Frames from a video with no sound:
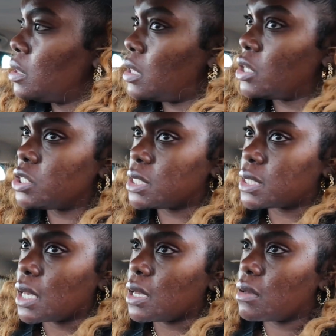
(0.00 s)
They're just
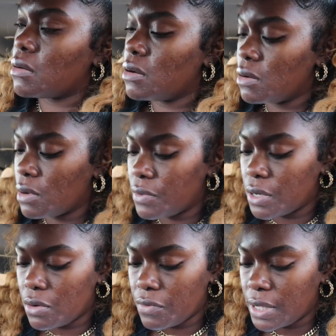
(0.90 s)
like, oh, well, we
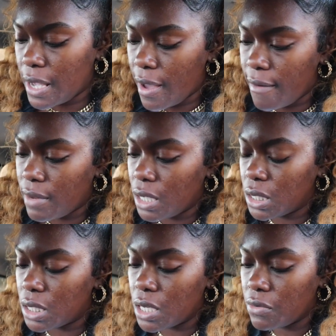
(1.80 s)
don't really have
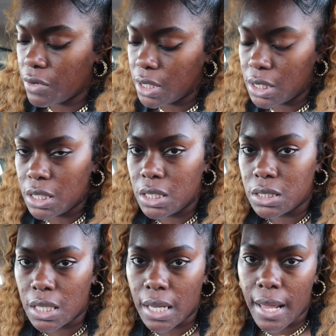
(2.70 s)
anything really,
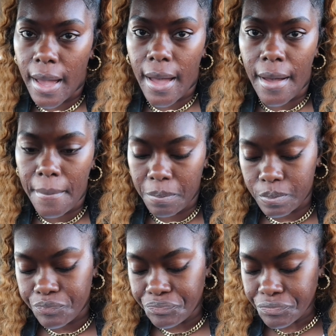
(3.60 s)
da da da.
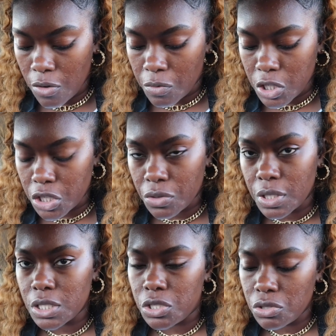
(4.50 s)
If we show
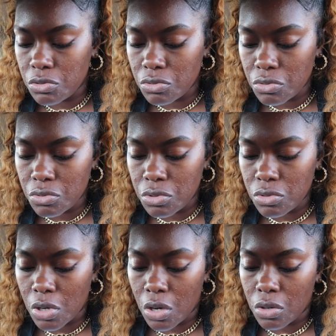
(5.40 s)
this to you,
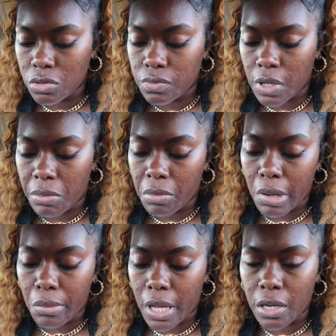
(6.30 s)
you know, blah, blah,
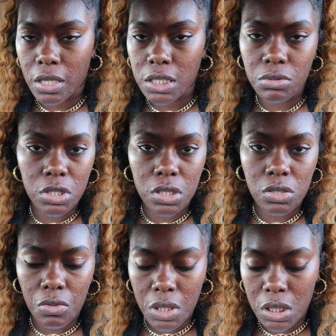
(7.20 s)
blah, blah. Like, there was
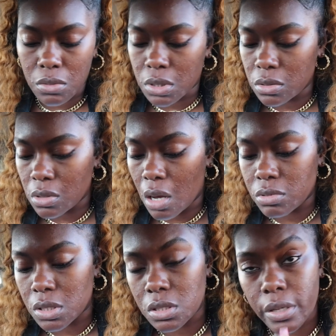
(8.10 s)
just always something. So I
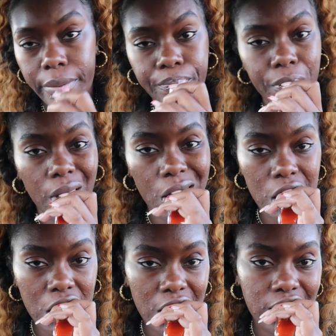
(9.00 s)
was just like, uh,
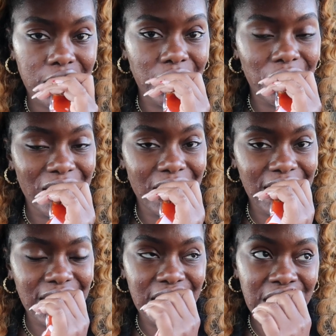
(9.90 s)
I'm not really feeling
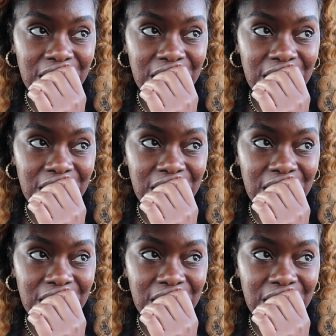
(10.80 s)
it.